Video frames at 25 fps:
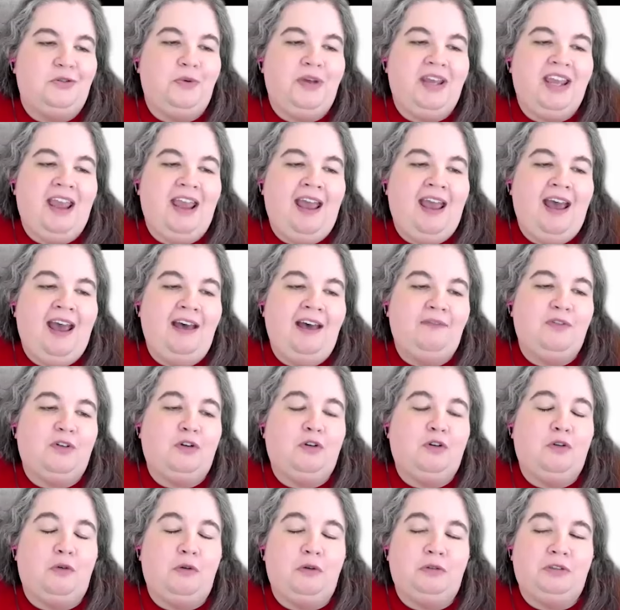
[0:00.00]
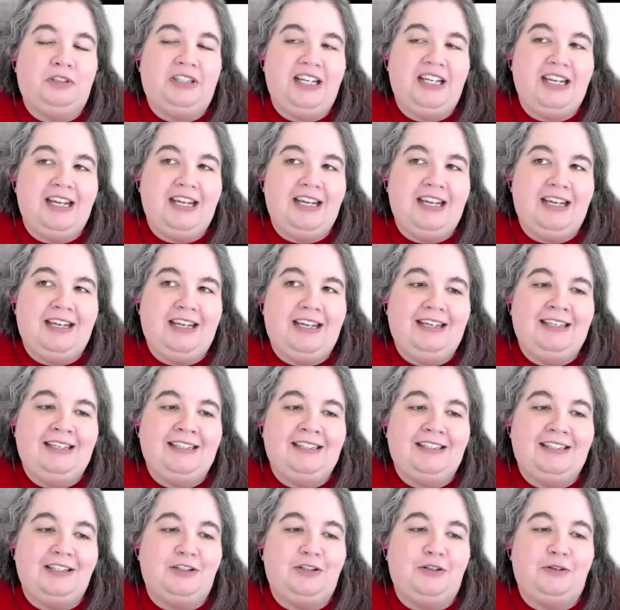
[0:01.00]
we have Goldie
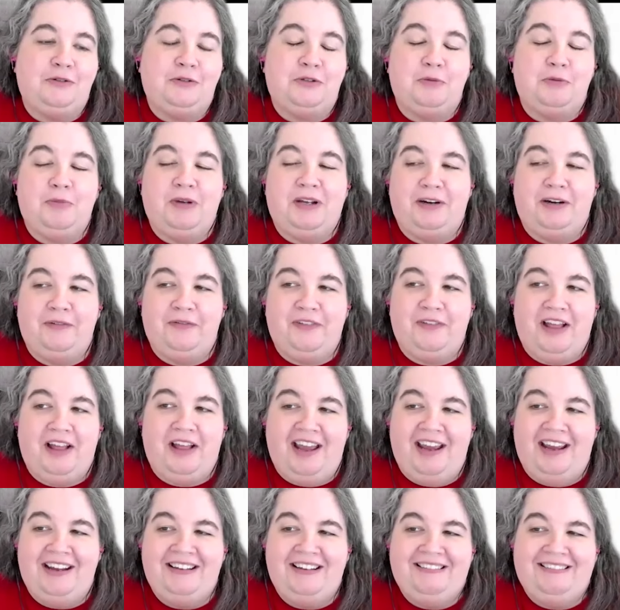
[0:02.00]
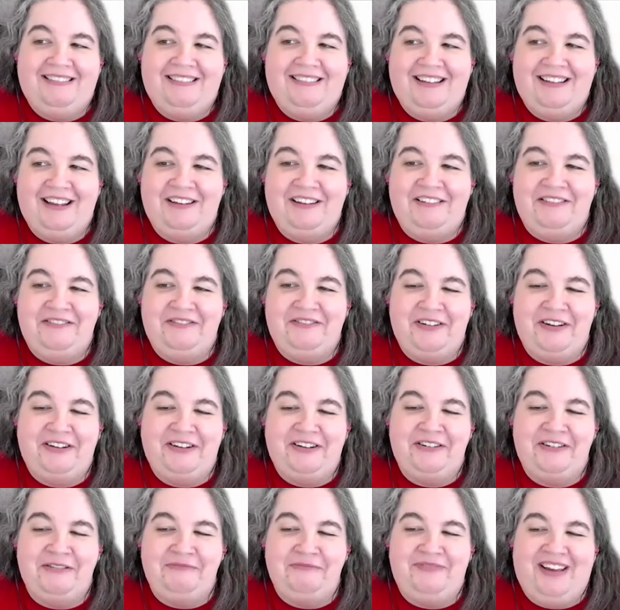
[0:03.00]
is the social butterfly of
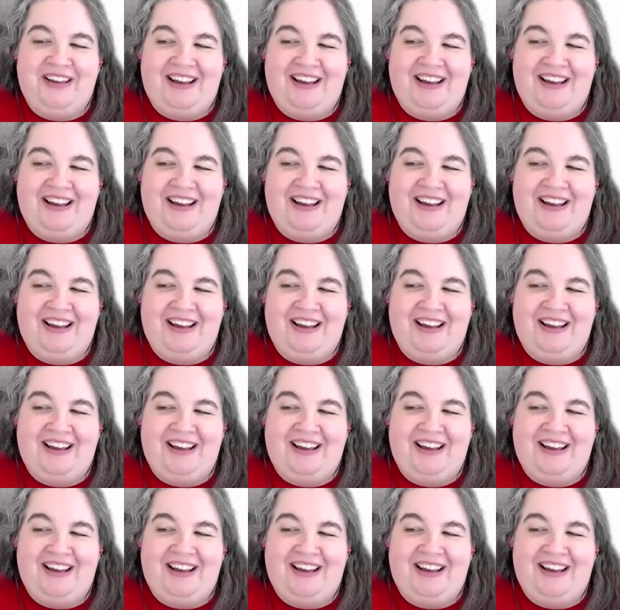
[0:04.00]
Hope